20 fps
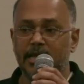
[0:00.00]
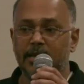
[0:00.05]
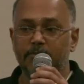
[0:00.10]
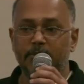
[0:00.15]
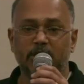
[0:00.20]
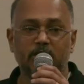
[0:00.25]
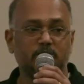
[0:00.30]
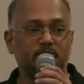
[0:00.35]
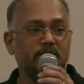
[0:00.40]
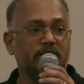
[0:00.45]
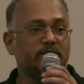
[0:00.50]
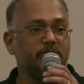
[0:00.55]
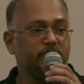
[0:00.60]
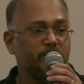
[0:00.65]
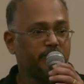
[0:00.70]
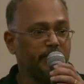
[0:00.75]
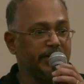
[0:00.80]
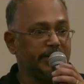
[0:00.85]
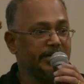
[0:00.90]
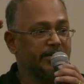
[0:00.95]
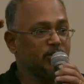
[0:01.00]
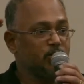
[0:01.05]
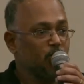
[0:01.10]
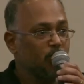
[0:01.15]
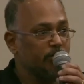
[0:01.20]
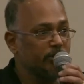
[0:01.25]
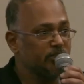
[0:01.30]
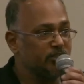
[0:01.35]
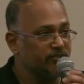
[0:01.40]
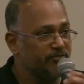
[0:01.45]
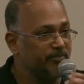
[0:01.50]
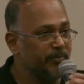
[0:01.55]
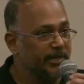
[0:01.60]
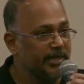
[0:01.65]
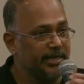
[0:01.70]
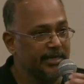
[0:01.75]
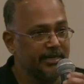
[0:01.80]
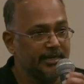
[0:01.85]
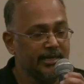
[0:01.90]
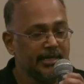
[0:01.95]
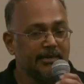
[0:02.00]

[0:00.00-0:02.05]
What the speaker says: because we are spending too much of money.